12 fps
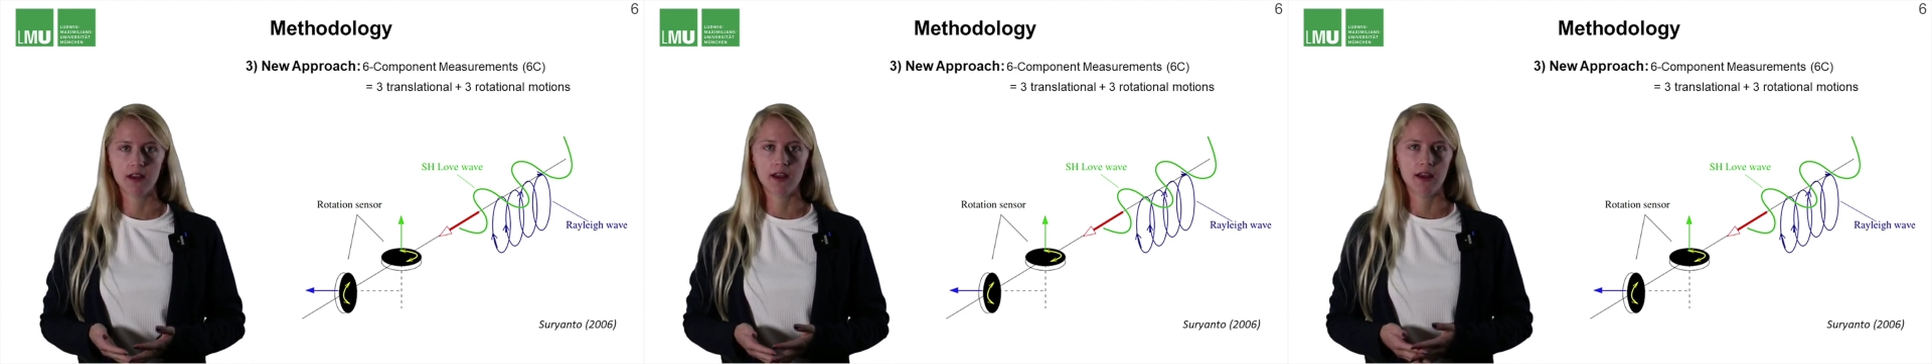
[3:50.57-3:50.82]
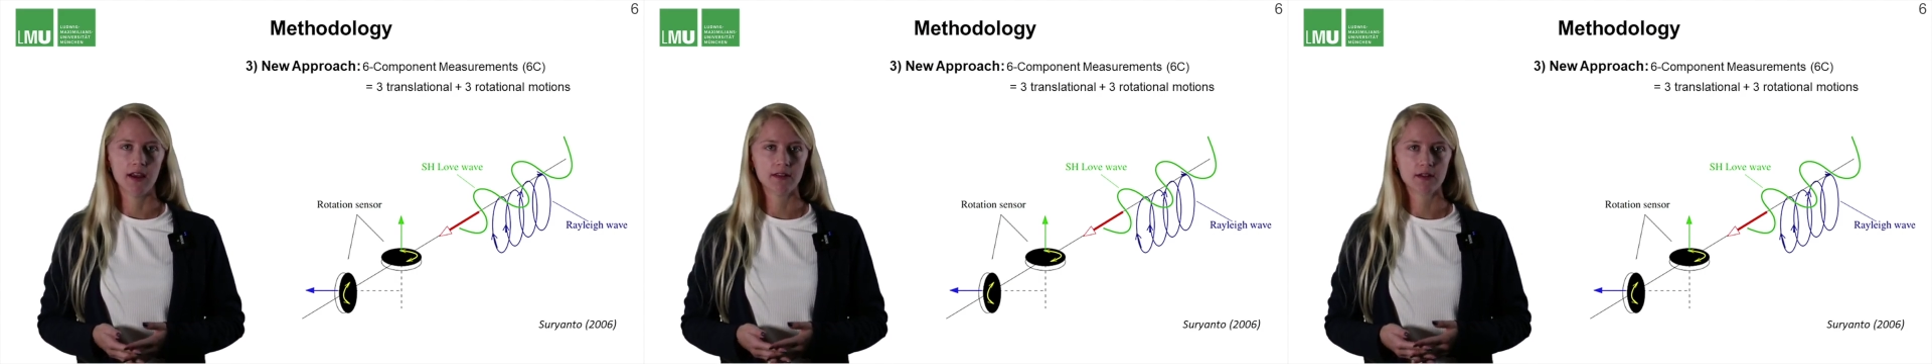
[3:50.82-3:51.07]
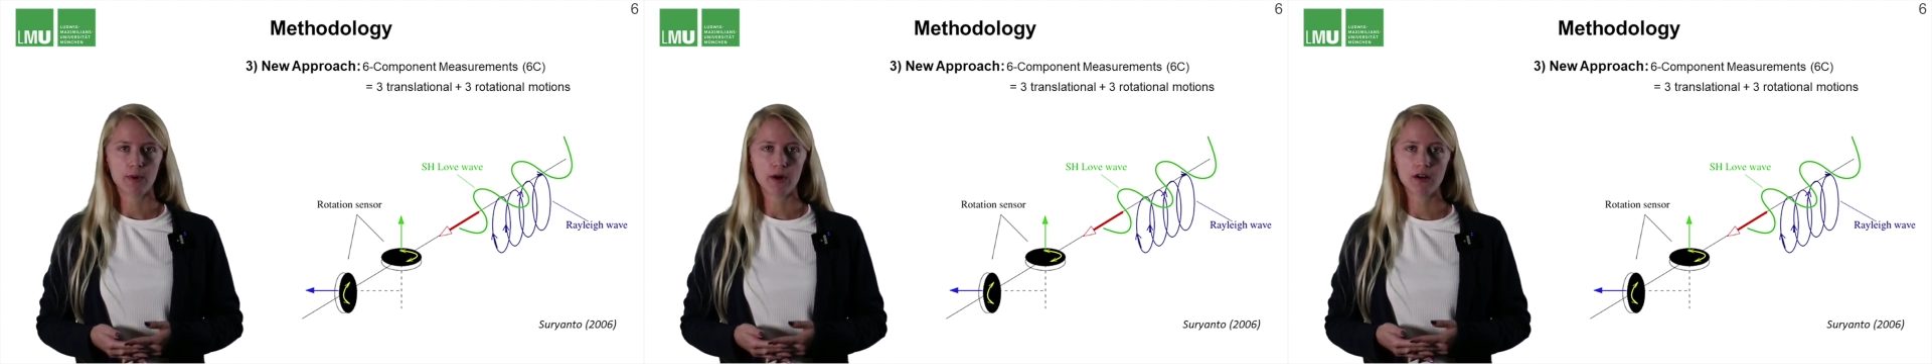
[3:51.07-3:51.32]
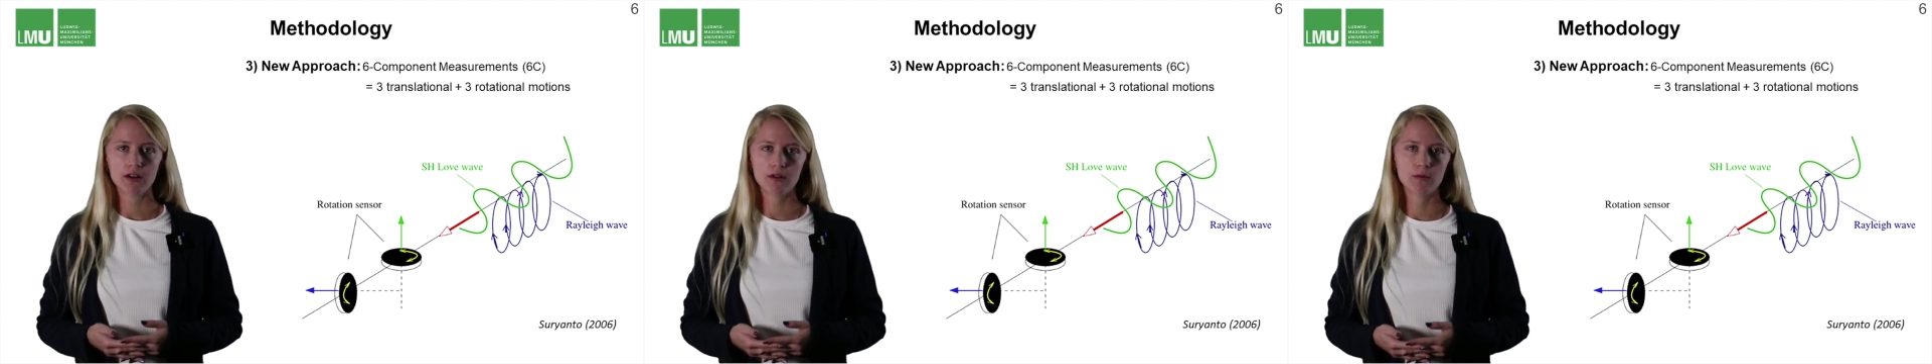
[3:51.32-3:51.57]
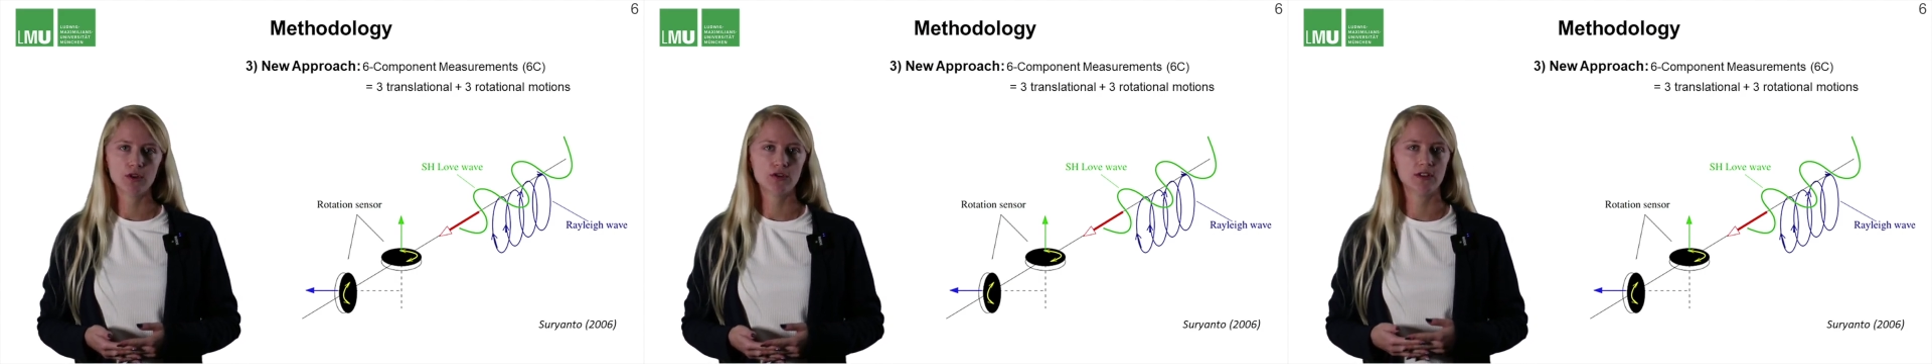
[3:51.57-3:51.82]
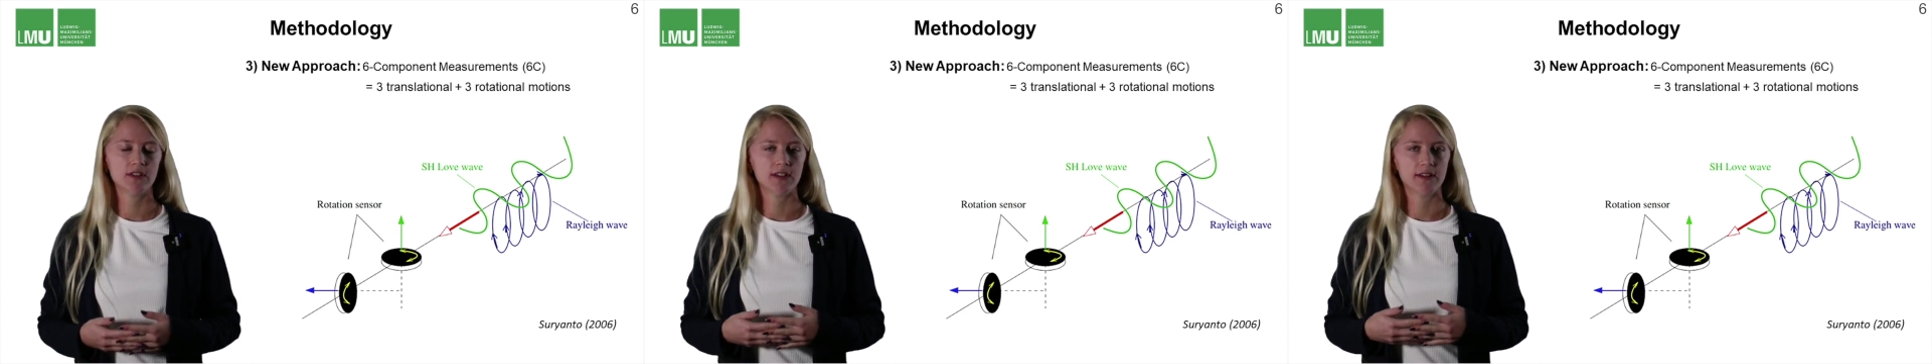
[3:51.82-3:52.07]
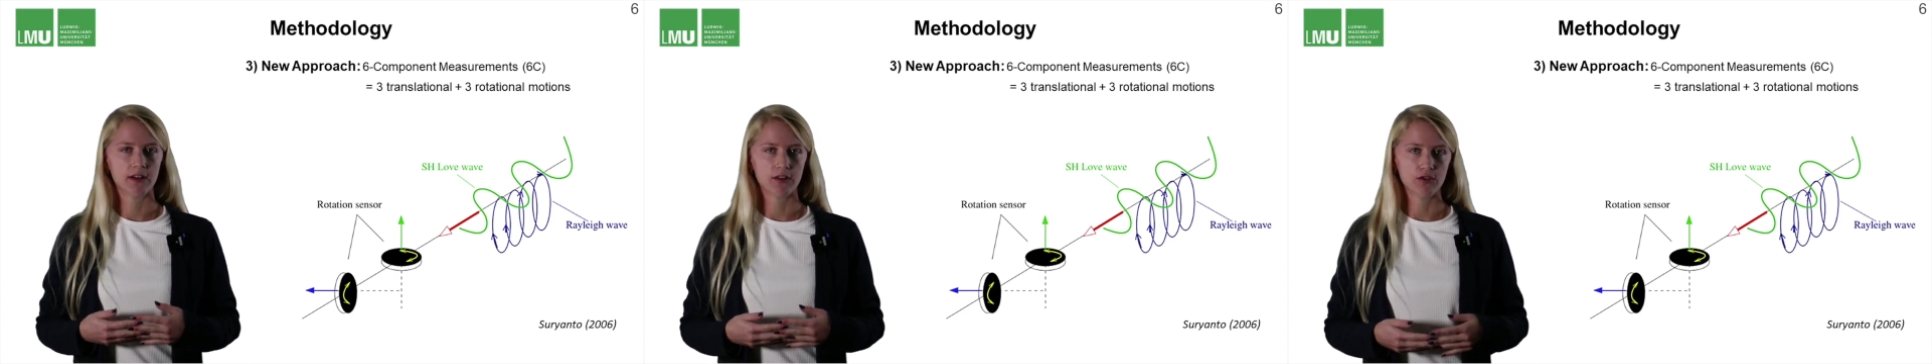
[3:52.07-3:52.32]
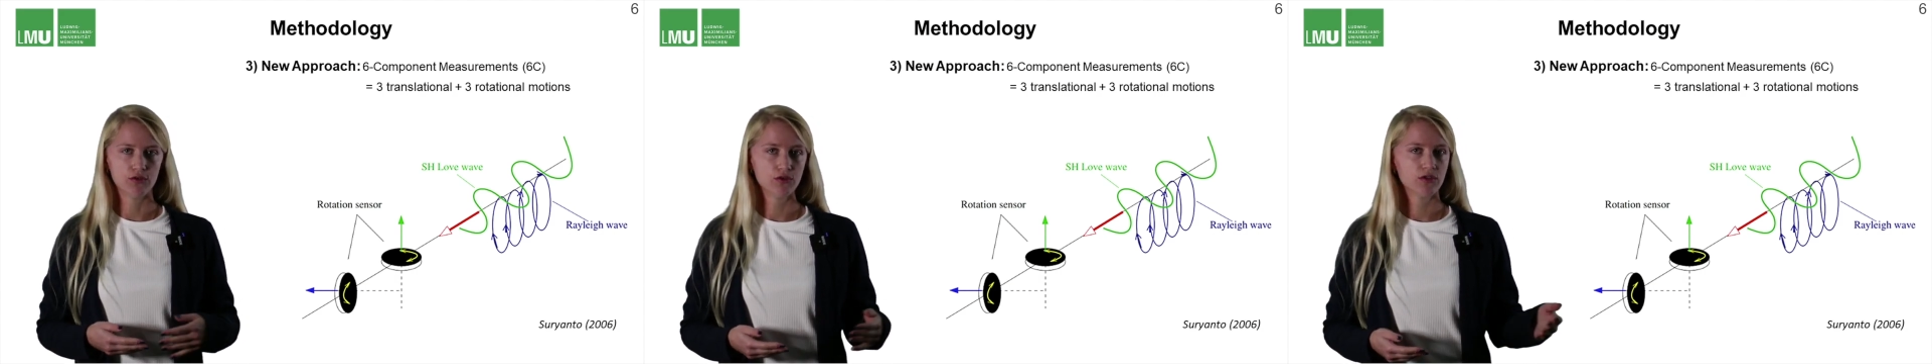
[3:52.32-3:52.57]
and the particle motions that they are
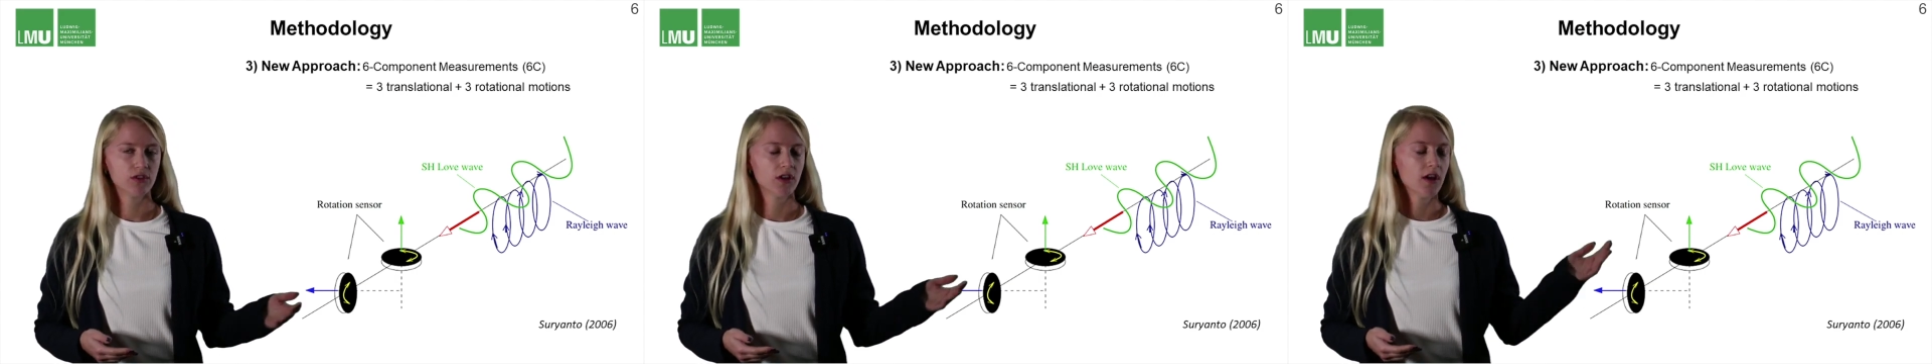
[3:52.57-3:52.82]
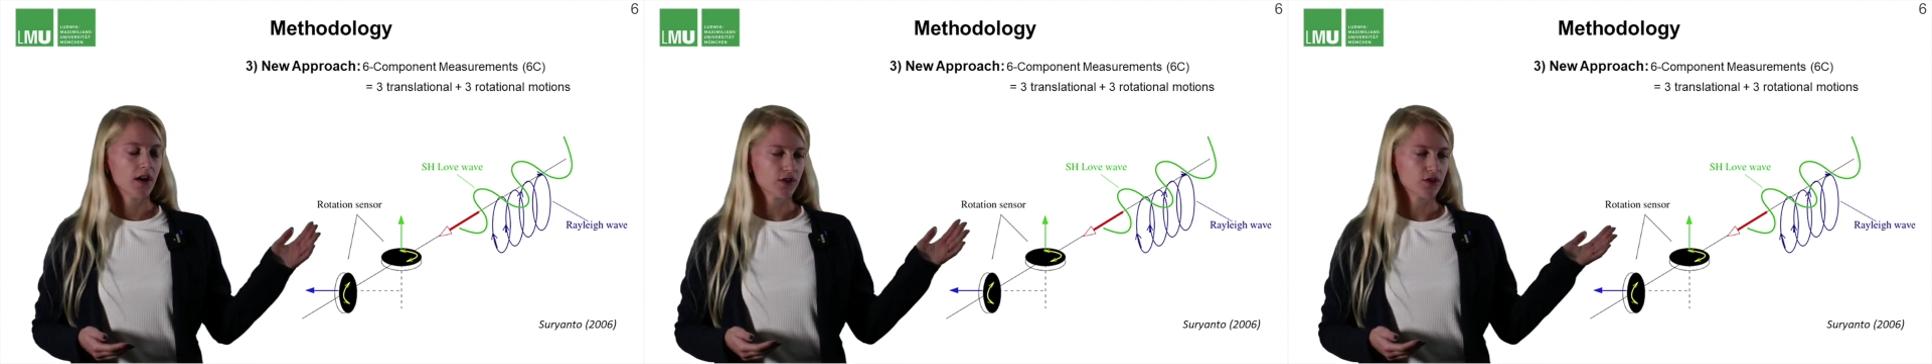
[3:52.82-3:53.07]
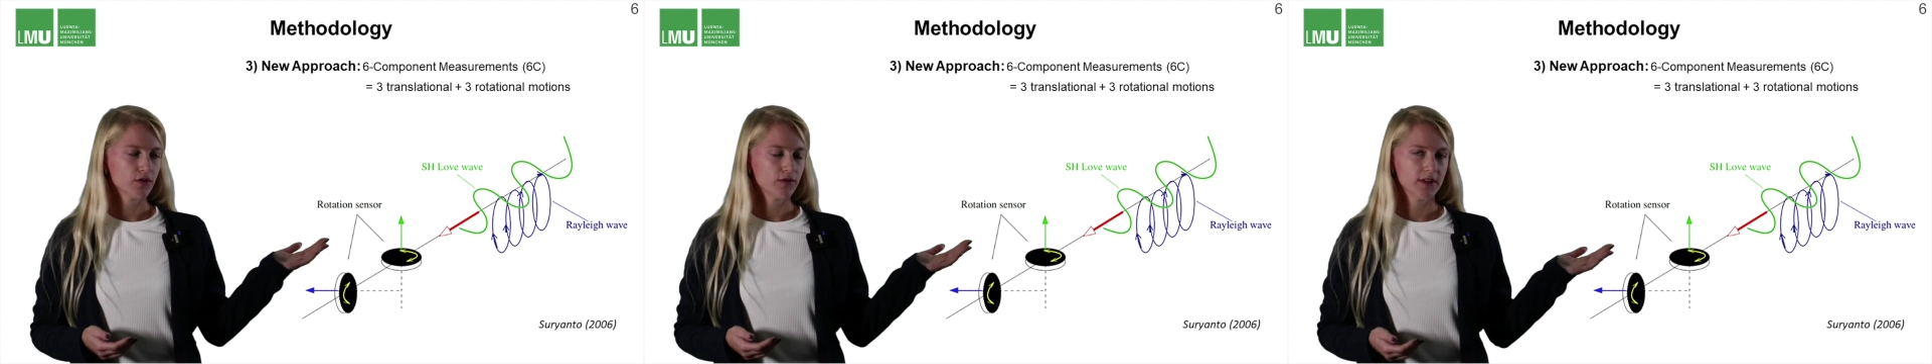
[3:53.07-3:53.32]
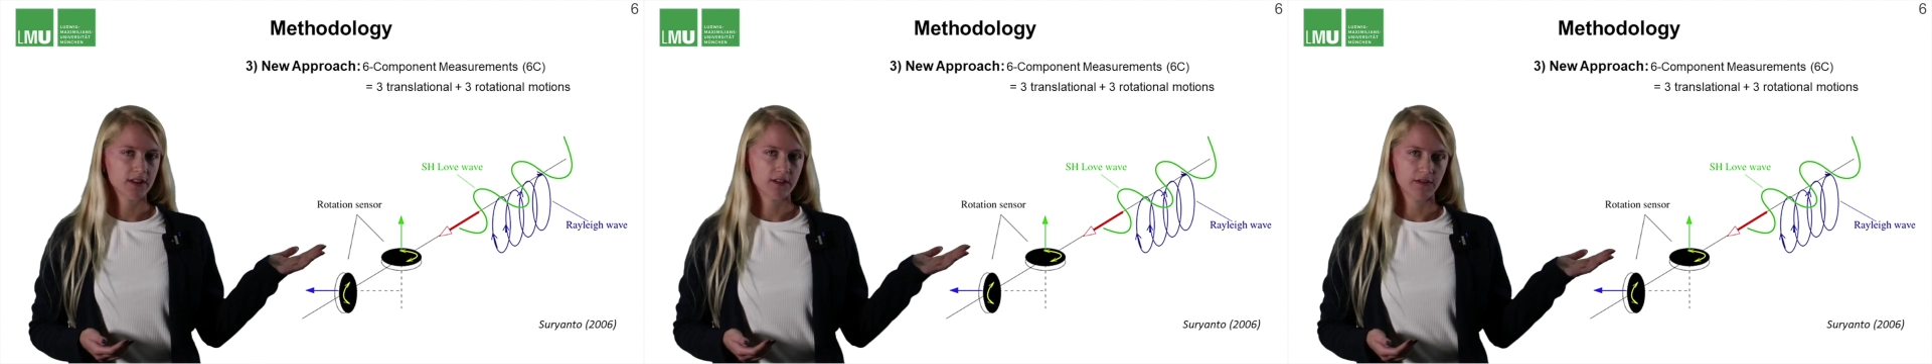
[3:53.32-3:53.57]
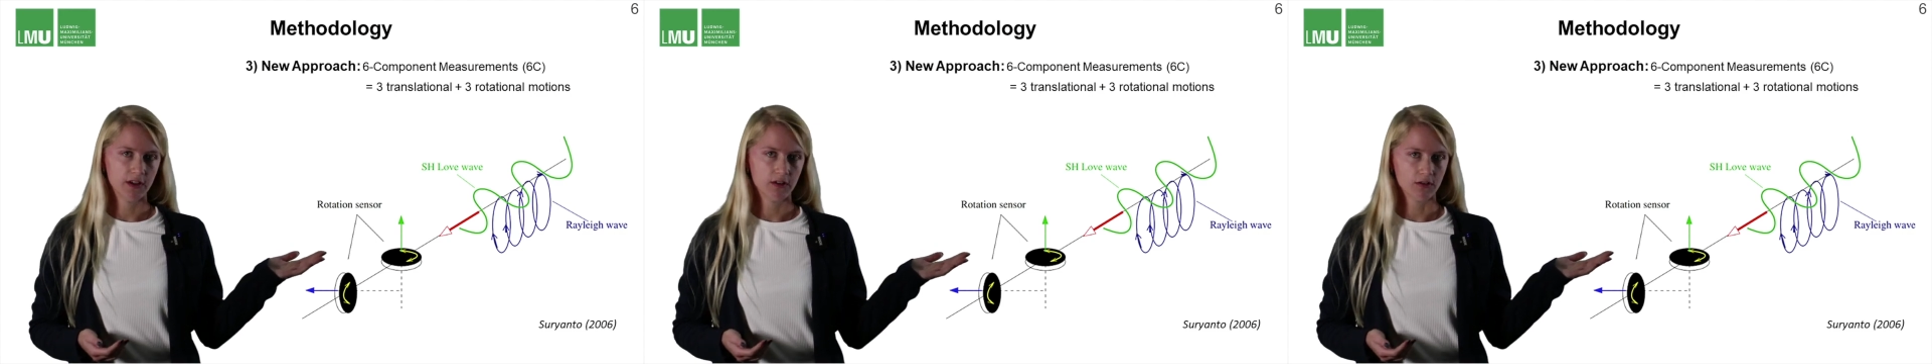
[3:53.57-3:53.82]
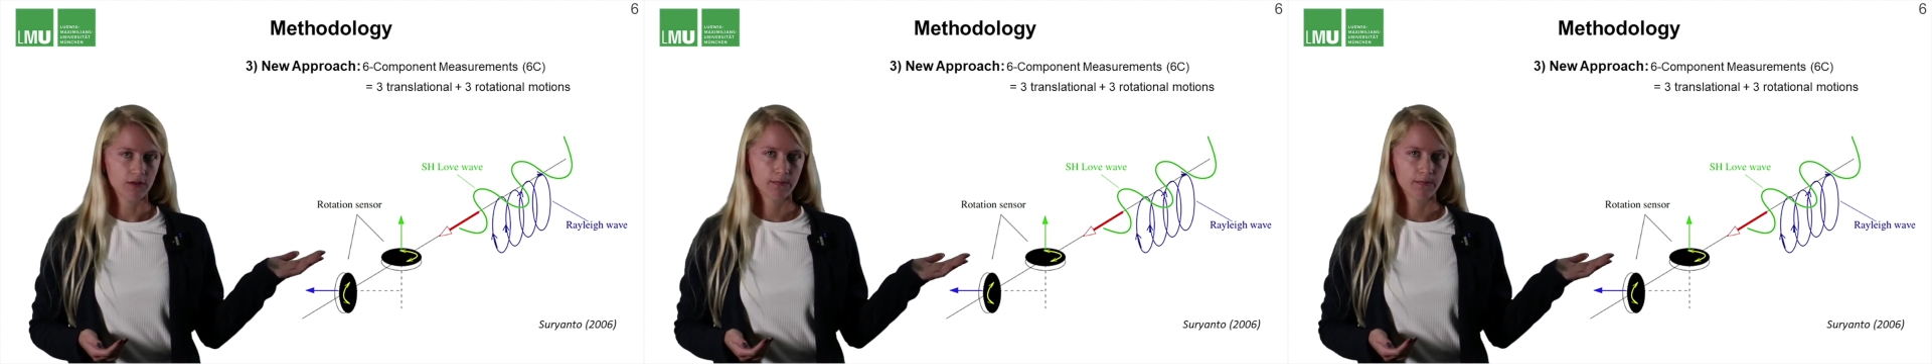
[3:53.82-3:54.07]
induced are shown in this figure.